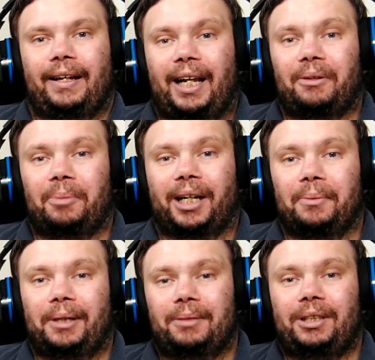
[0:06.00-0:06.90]
Hello, everybody,
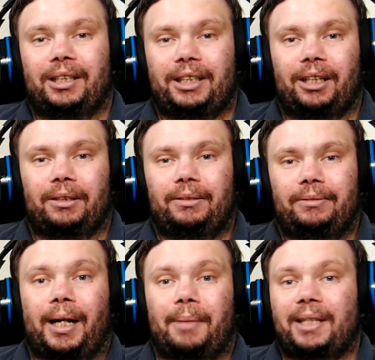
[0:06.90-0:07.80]
and welcome to the channel.
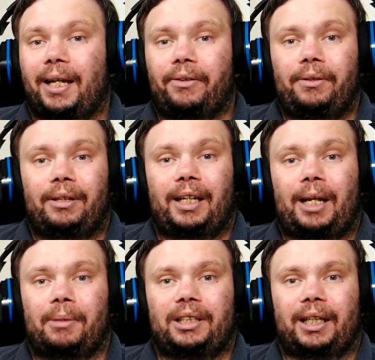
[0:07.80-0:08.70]
My name's Andrew, and
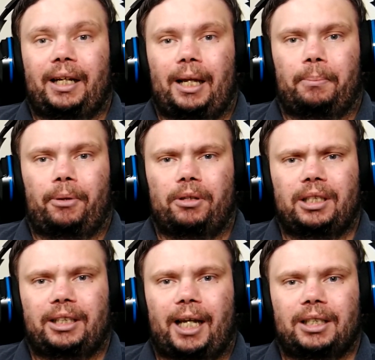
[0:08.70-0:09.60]
today I've been checking out
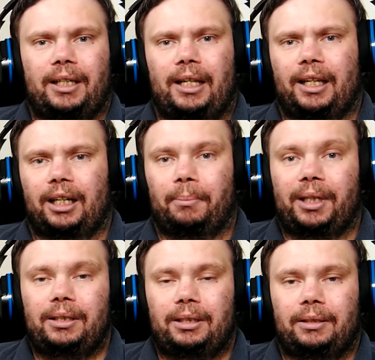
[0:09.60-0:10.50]
Percy Jackson and the
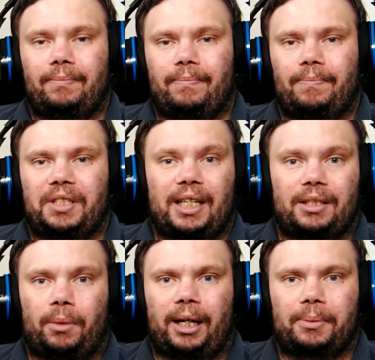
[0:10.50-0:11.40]
Olympians,
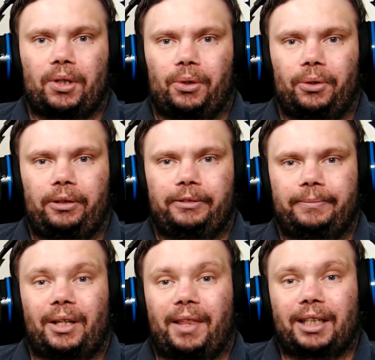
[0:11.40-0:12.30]
Season 1, Episode 2.
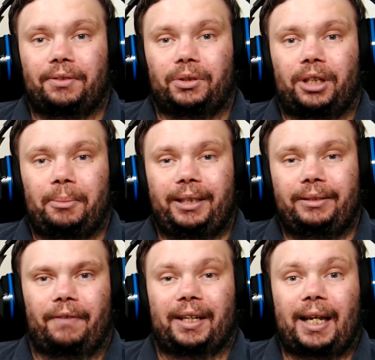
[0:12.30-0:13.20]
So thanks for joining me.
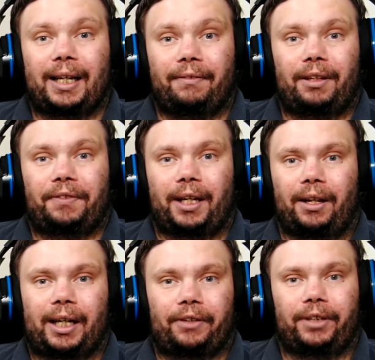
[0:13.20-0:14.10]
If you can, give this video a
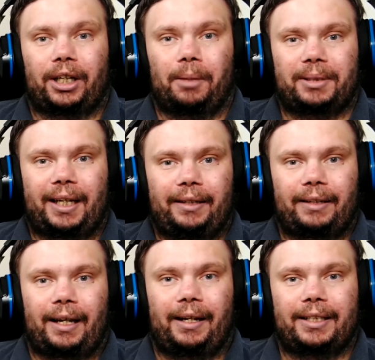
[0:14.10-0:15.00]
like, it really helps out.
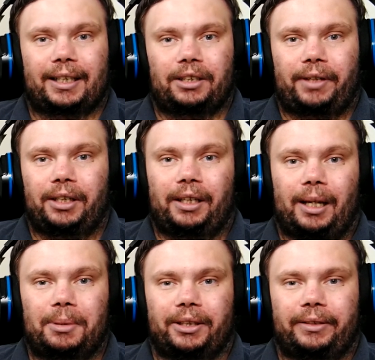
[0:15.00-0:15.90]
And let's get straight into
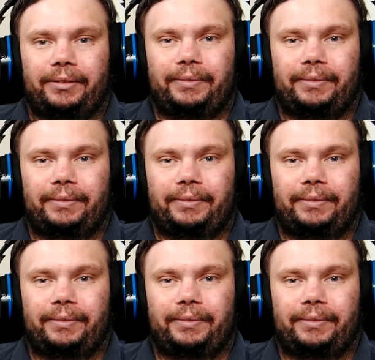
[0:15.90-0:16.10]
the episode.